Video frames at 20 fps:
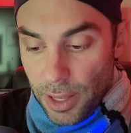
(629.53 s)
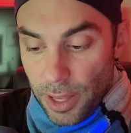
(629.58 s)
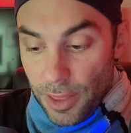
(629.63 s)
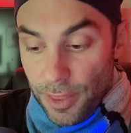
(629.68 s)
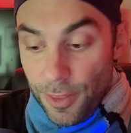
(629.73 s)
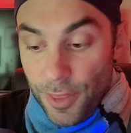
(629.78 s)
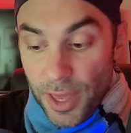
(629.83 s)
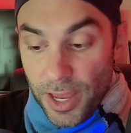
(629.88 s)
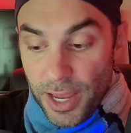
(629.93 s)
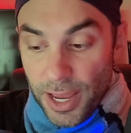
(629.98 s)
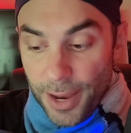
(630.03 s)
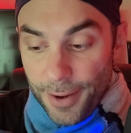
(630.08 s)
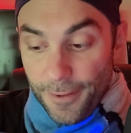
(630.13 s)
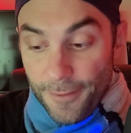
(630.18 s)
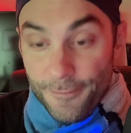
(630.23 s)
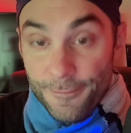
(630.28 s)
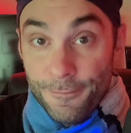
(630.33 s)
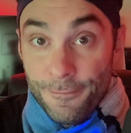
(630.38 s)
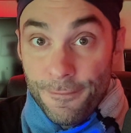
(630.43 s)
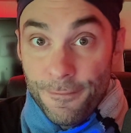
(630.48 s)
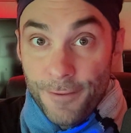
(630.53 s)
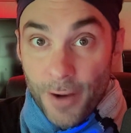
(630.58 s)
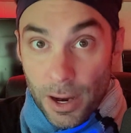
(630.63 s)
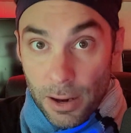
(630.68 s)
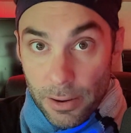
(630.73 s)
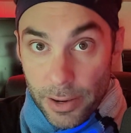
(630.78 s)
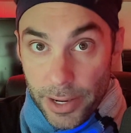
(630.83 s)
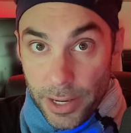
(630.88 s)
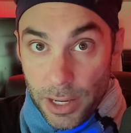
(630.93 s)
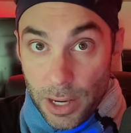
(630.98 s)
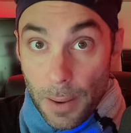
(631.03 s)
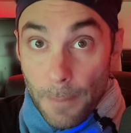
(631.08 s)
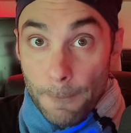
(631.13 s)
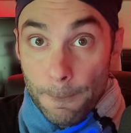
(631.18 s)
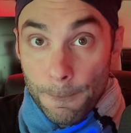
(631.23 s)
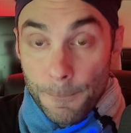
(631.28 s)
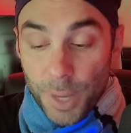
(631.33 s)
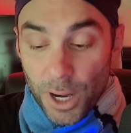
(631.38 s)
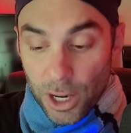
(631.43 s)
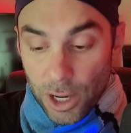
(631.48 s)
They get very
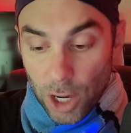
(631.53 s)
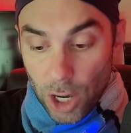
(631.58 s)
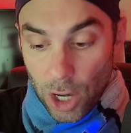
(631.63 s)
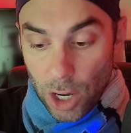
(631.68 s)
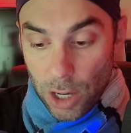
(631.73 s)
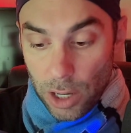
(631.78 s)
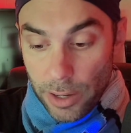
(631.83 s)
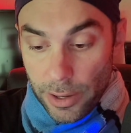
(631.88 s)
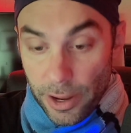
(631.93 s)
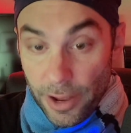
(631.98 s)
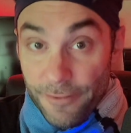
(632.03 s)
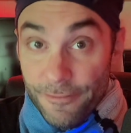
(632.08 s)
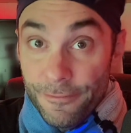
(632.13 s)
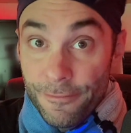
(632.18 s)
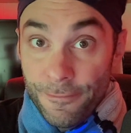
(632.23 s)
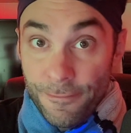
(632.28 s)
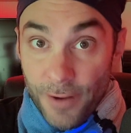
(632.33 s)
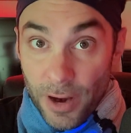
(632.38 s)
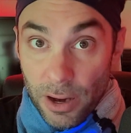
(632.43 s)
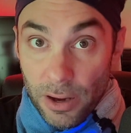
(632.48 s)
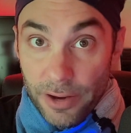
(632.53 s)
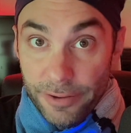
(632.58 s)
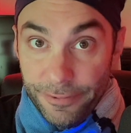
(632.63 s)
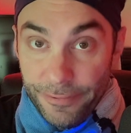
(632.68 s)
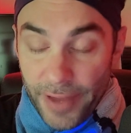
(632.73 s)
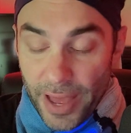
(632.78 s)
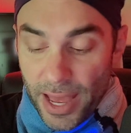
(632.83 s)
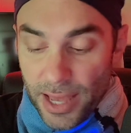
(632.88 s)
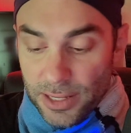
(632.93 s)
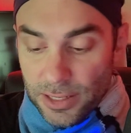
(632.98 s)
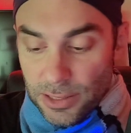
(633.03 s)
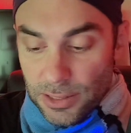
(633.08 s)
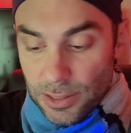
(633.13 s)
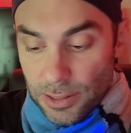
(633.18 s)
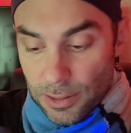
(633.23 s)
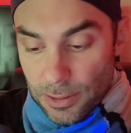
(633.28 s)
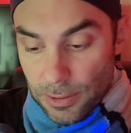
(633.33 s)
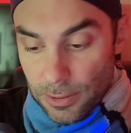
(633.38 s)
butthurt very fast.